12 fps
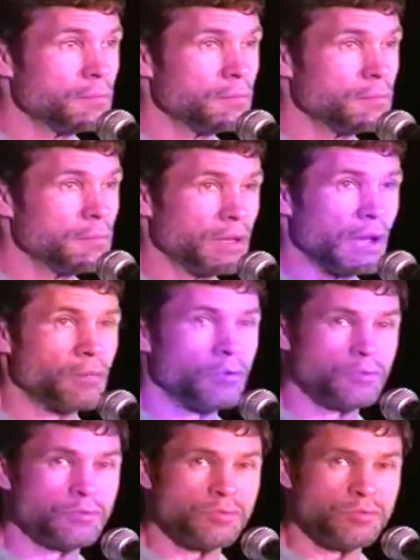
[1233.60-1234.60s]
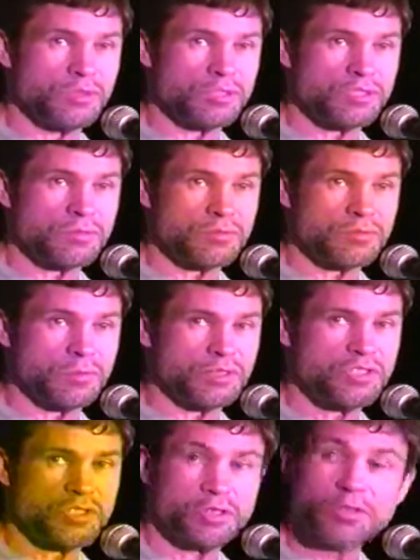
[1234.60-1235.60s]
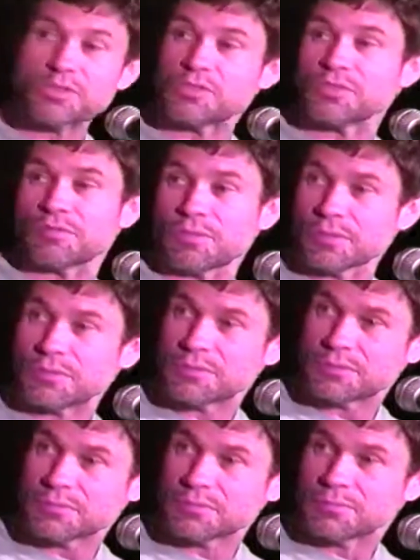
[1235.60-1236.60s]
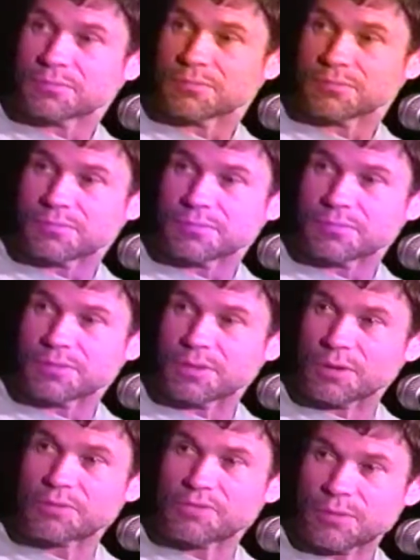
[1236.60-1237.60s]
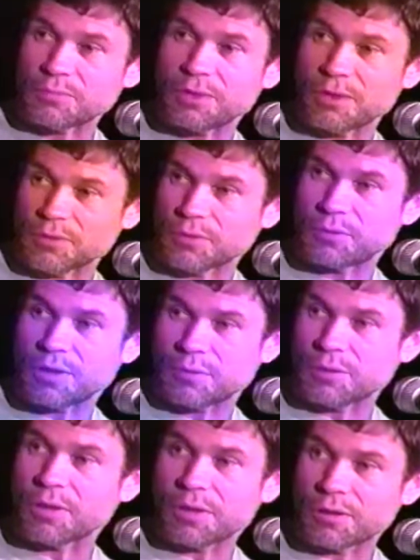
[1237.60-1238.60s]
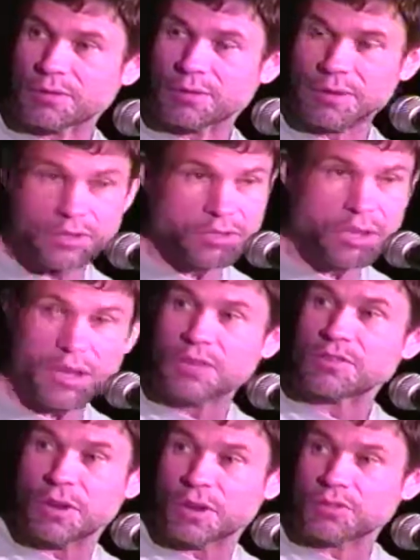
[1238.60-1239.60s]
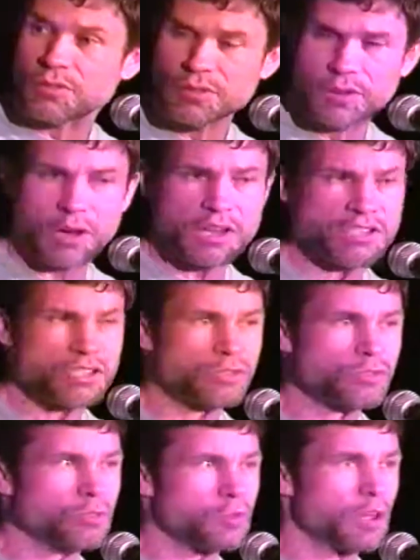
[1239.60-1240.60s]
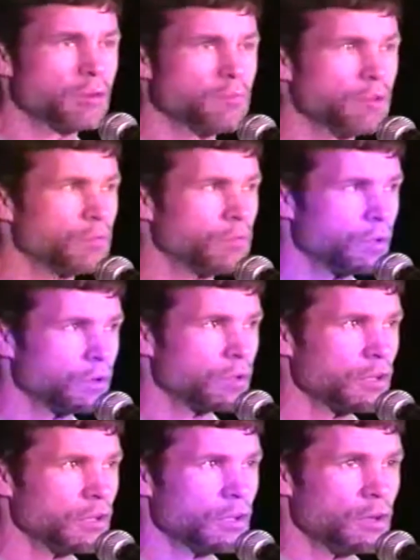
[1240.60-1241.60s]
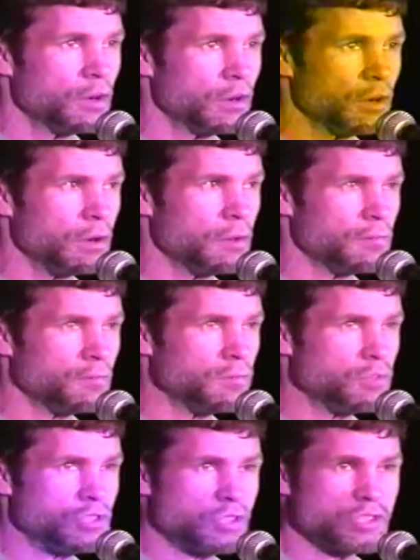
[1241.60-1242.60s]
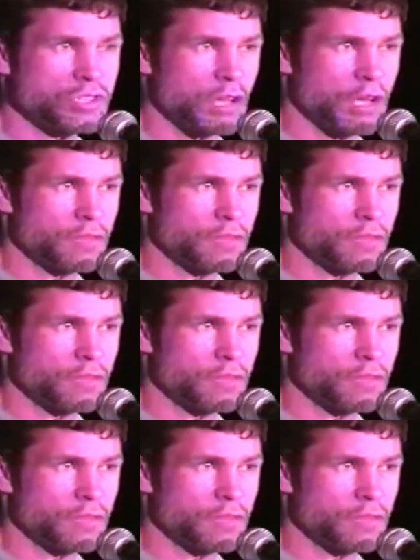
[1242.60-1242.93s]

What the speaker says: But I won't do this exclusively. You know, something else will come along, and does. You know, I still do quite a bit of work just